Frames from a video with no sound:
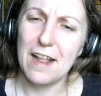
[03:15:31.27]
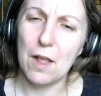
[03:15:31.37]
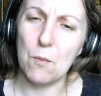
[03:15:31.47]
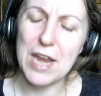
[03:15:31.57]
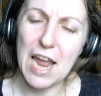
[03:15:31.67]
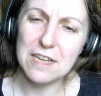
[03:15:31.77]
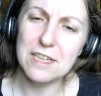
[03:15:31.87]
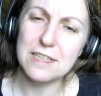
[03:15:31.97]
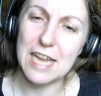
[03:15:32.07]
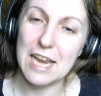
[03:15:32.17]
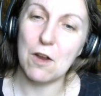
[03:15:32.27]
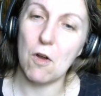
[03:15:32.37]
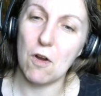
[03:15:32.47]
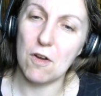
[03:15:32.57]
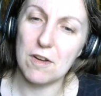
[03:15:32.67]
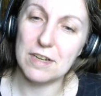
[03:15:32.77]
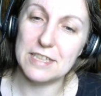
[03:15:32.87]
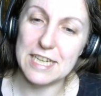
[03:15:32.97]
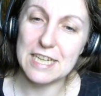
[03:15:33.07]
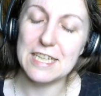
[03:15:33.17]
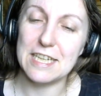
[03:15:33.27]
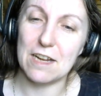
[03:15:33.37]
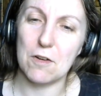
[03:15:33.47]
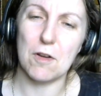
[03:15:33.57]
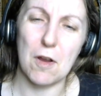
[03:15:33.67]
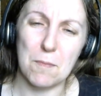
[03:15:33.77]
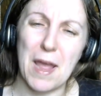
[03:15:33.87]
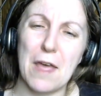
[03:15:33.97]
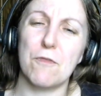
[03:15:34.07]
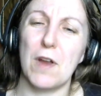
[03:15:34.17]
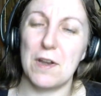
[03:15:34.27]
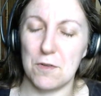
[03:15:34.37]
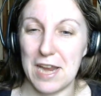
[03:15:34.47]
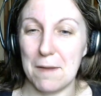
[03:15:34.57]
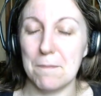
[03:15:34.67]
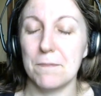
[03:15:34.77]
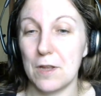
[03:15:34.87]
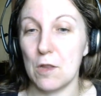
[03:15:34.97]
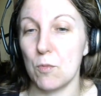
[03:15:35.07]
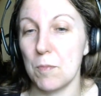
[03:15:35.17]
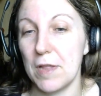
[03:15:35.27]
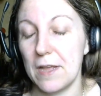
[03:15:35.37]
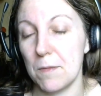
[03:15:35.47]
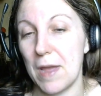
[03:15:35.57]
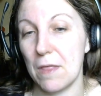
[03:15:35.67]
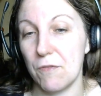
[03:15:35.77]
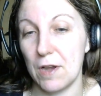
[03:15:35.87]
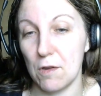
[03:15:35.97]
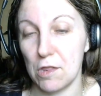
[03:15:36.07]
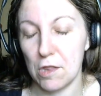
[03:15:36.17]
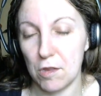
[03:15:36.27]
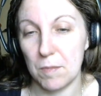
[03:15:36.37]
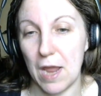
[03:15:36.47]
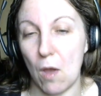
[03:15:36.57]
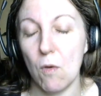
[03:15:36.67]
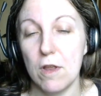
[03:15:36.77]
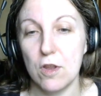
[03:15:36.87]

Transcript: We had to take our our Pathfinder game, because we're playing the Pathfinder system now,